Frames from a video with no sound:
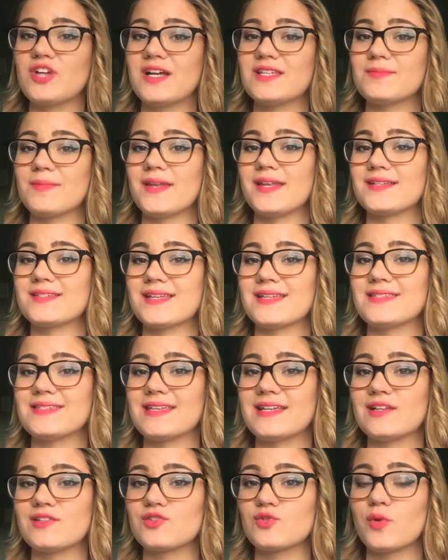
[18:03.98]
Cosmetics has
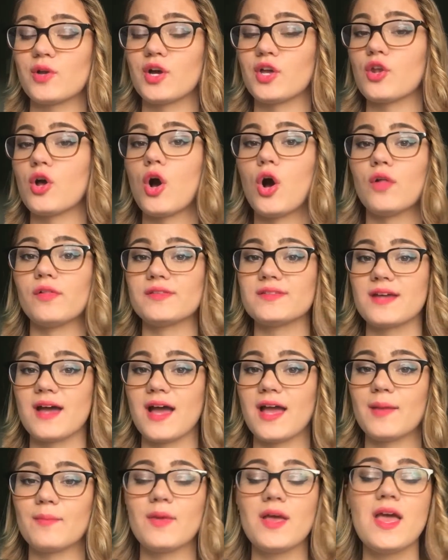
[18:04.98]
sales going on all the
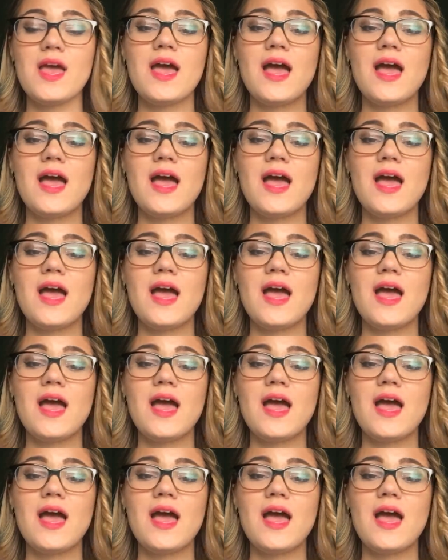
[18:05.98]
time.